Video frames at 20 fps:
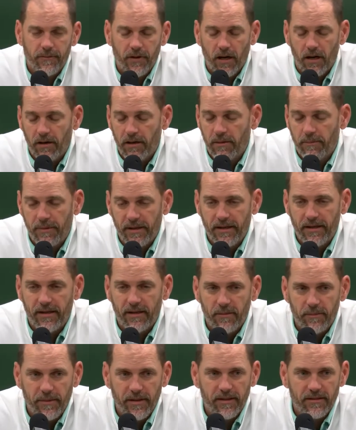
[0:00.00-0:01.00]
no, it'll be
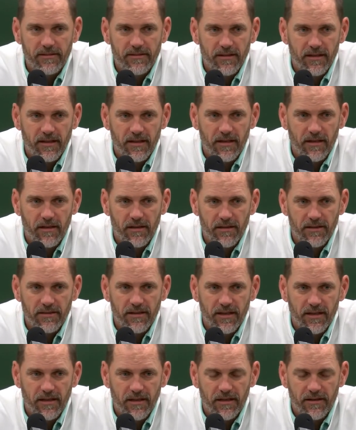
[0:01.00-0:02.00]
it'll be a you know
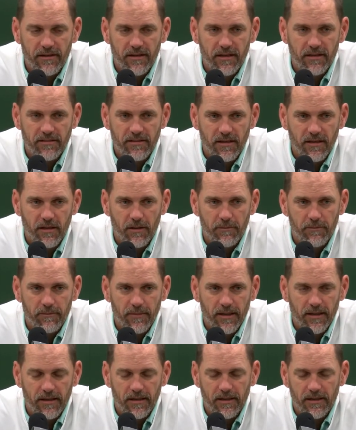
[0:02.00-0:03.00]
it, it does
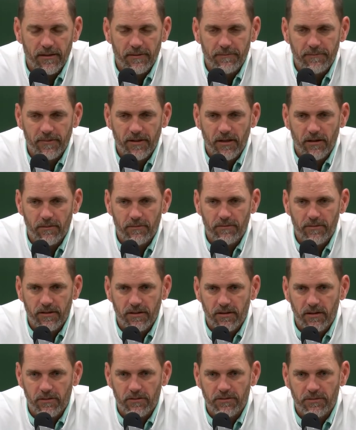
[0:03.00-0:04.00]
help. Um, you know,
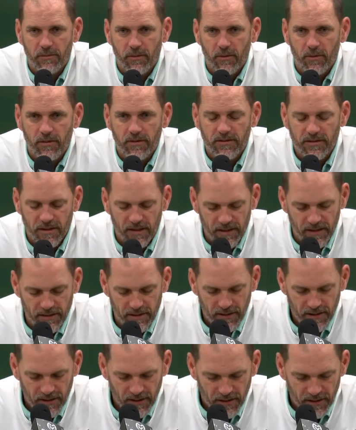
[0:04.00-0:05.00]
Coach Morris
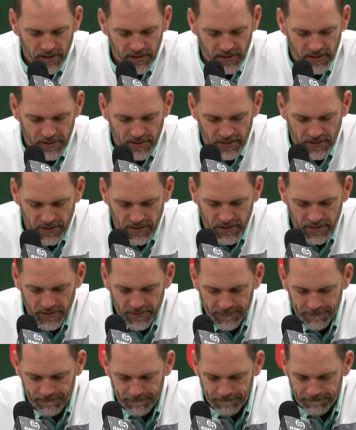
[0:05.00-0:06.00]
and
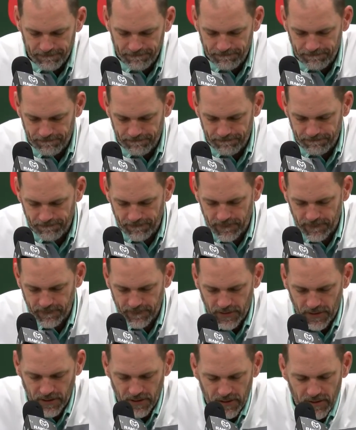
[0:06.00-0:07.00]
uh,
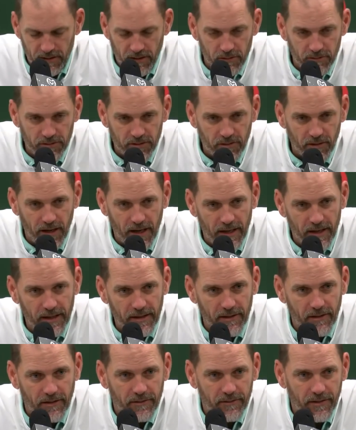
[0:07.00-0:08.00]
uh, Coach
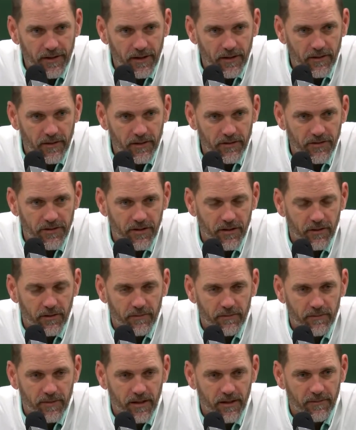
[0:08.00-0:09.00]
Craddock are you know they're
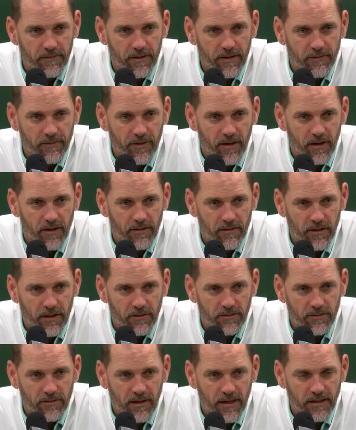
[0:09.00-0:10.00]
still heavily involved.
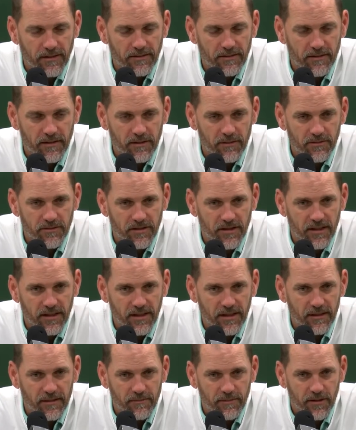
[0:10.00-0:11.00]
Coach Craddock's the
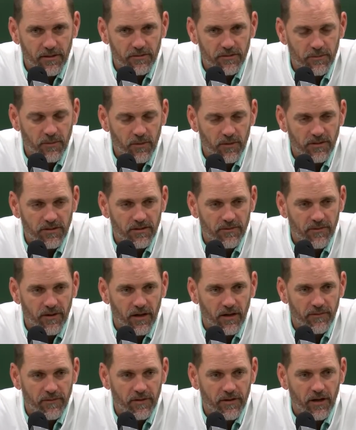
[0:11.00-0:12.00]
OC and Coach Morris
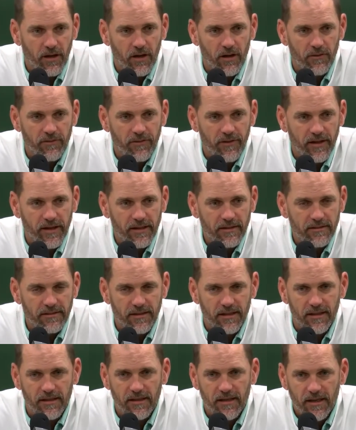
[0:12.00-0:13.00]
involved with the
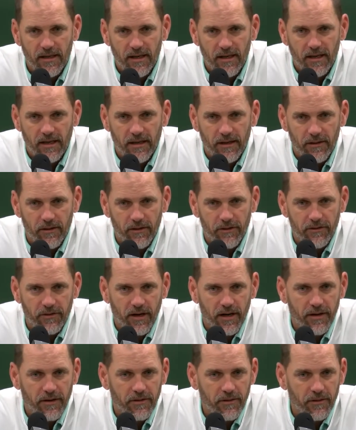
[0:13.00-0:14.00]
offense, and you know they're
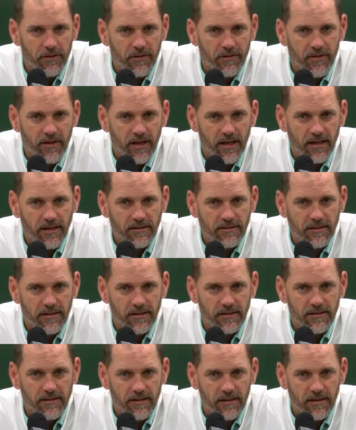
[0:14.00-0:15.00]
trying to do the things
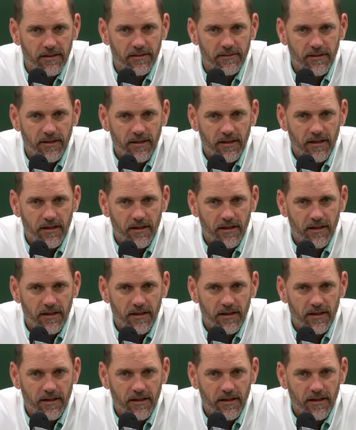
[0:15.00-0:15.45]
that. Uh,